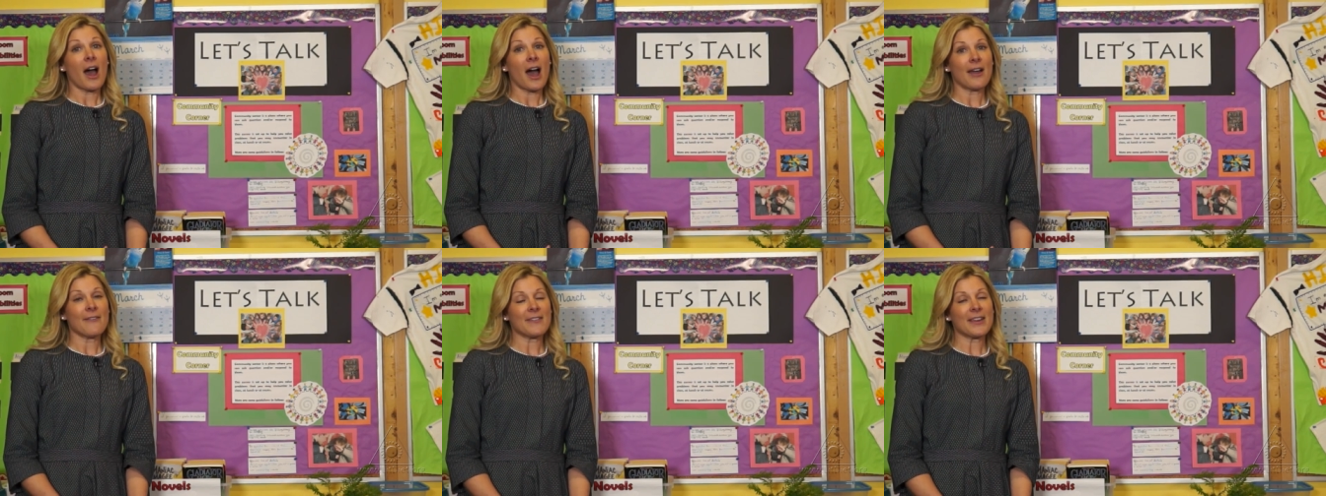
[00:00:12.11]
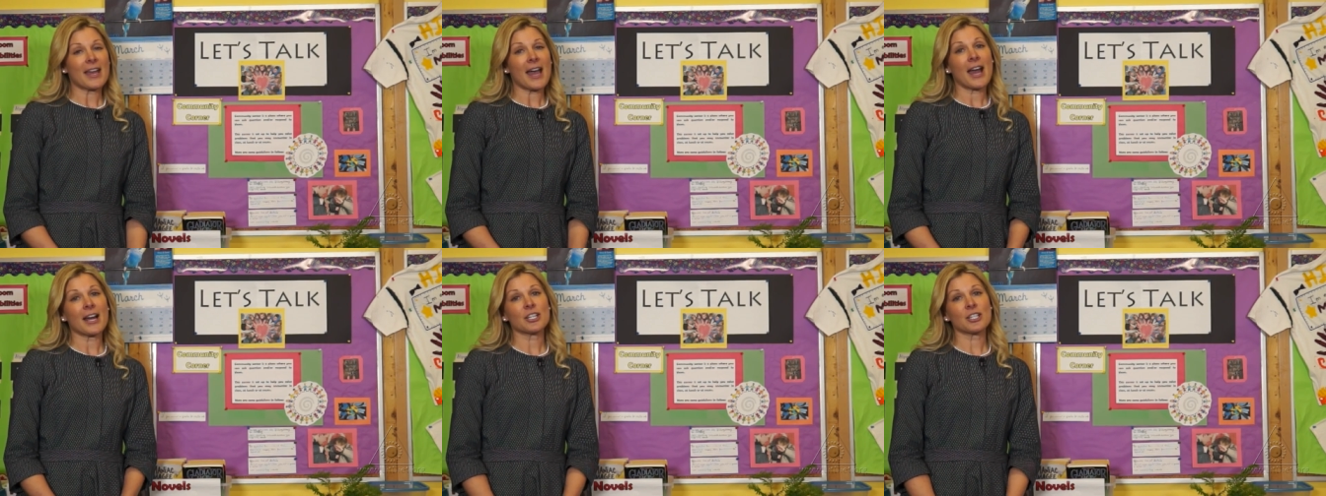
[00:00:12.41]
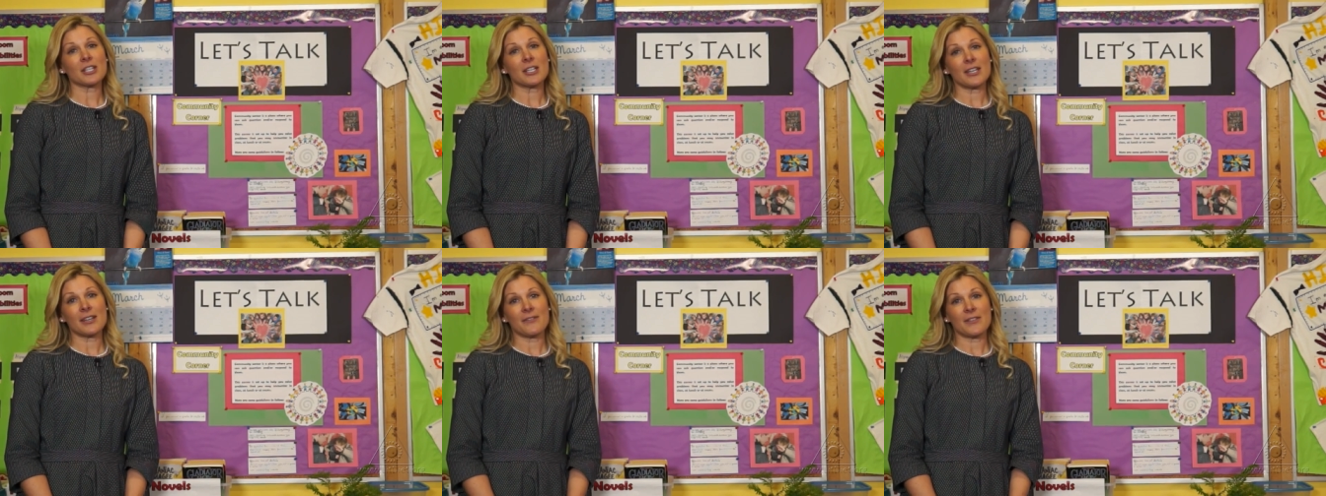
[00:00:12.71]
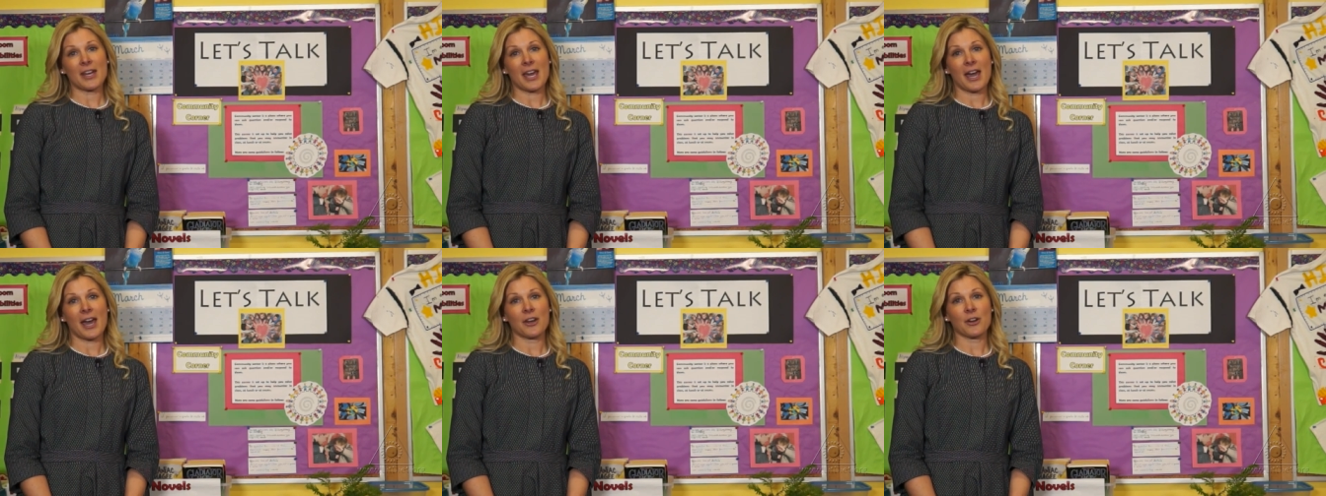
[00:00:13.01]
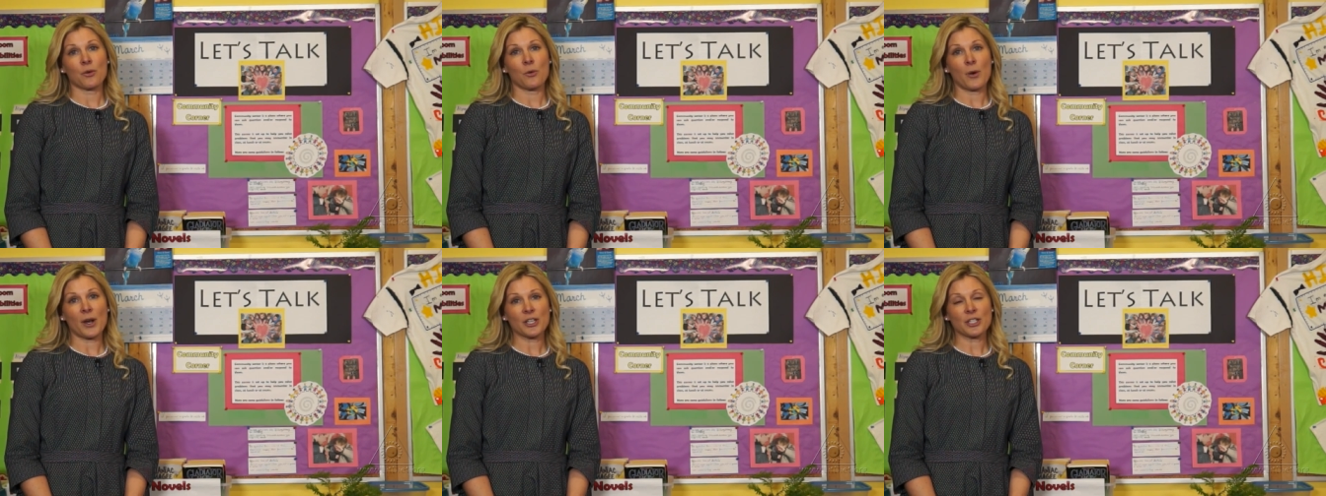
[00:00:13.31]
I've actually even had
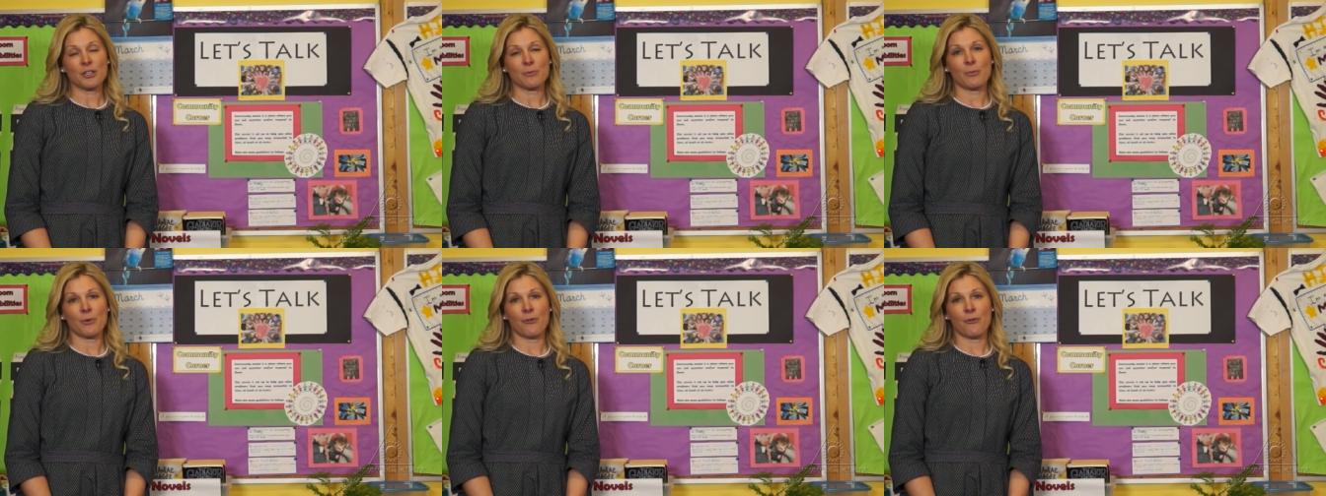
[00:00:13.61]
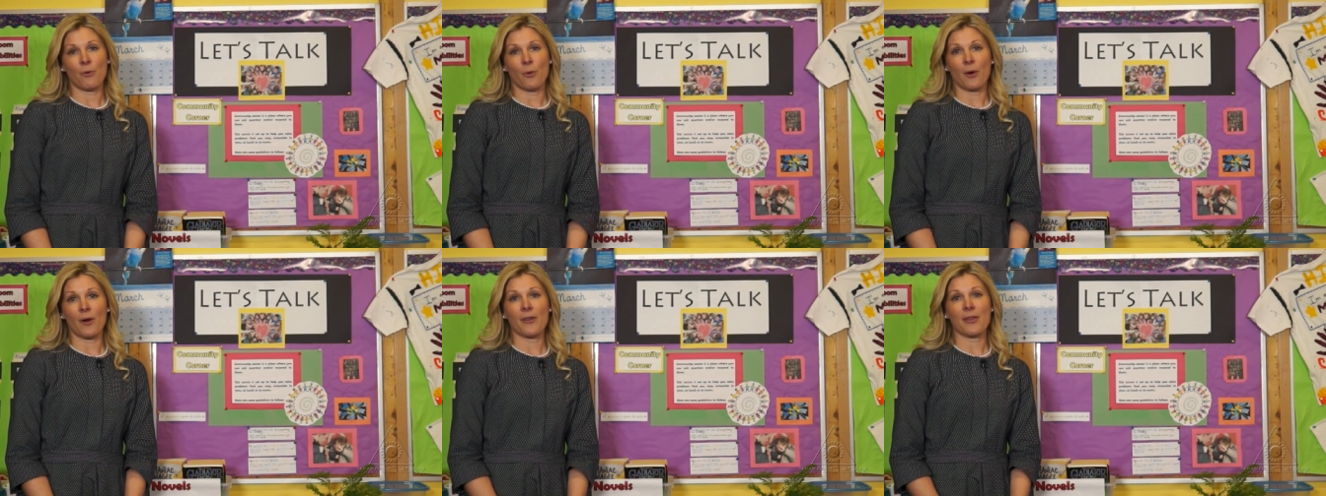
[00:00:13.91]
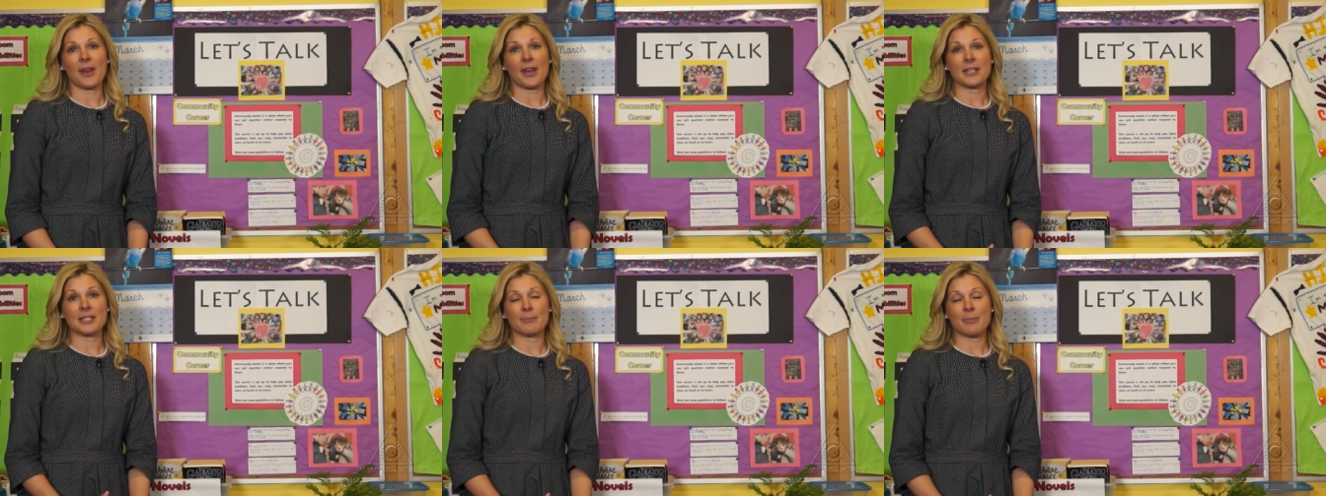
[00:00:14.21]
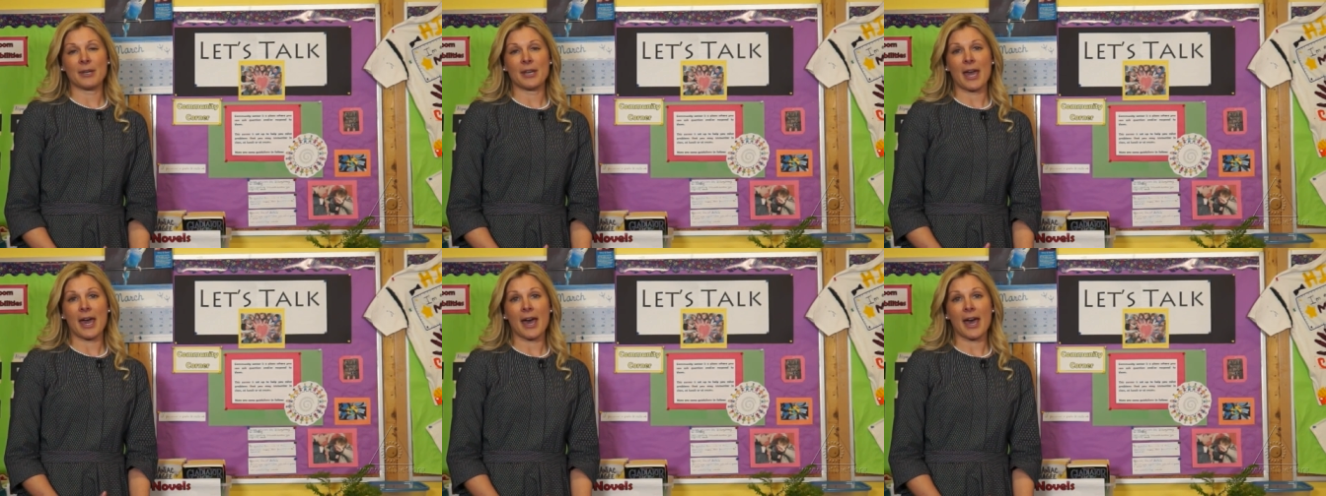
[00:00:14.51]
a question before that has been